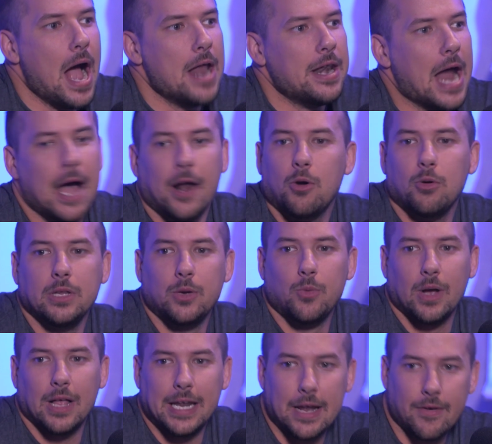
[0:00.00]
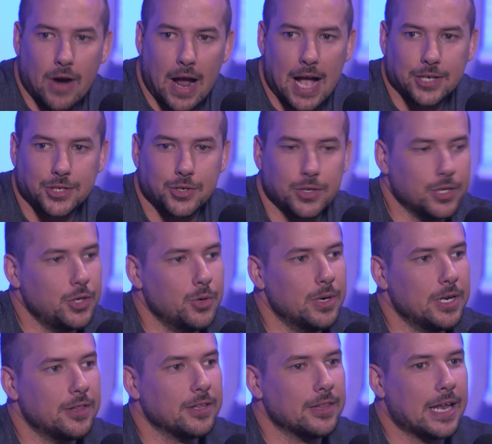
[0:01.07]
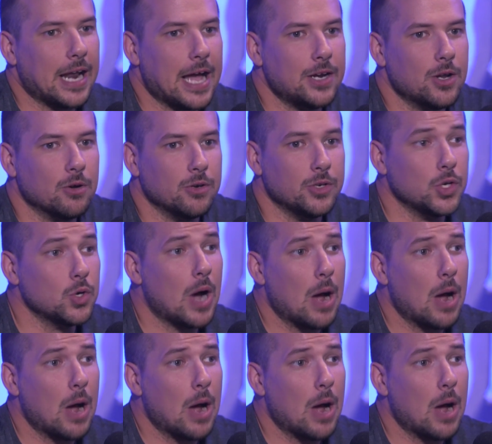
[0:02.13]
not only will I never ask you to do anything that I don't do,